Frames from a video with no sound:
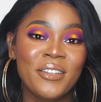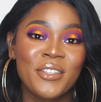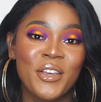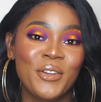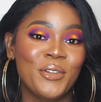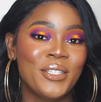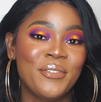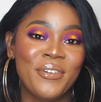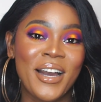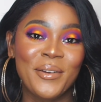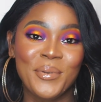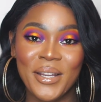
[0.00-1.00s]
so you're
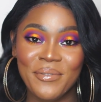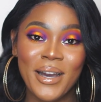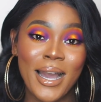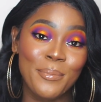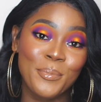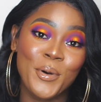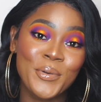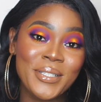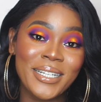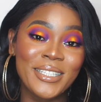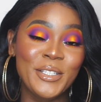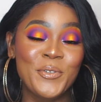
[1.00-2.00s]
notified whenever I post
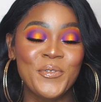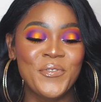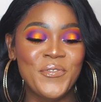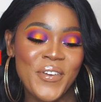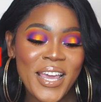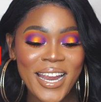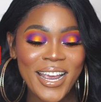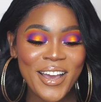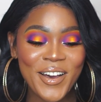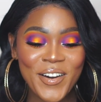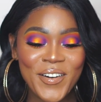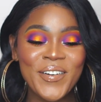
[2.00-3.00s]
a new
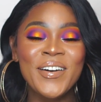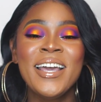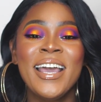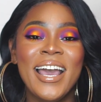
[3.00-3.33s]
video.